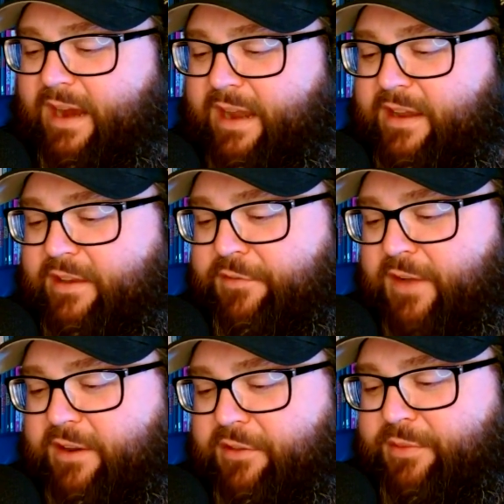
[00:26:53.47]
And then the
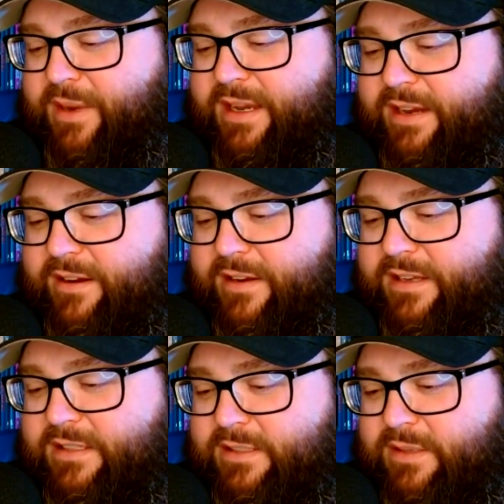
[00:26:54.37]
final thread here
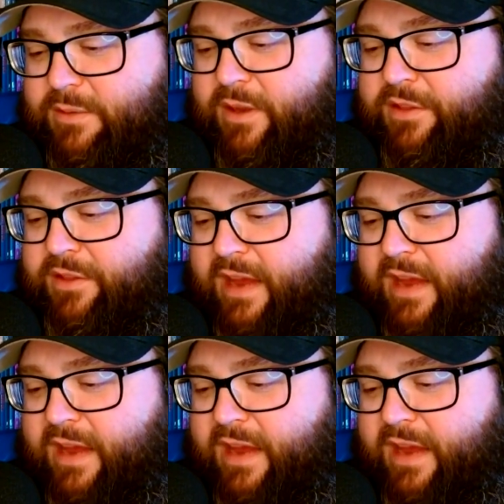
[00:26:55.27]
is with